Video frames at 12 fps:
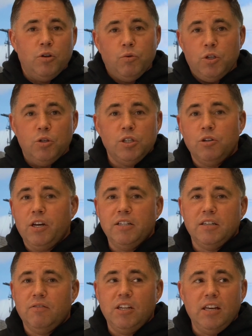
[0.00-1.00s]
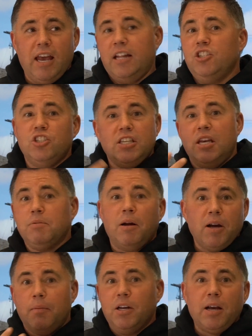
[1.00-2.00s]
where you were using creativity and it just kept
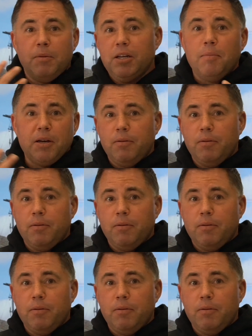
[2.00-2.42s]
on coming?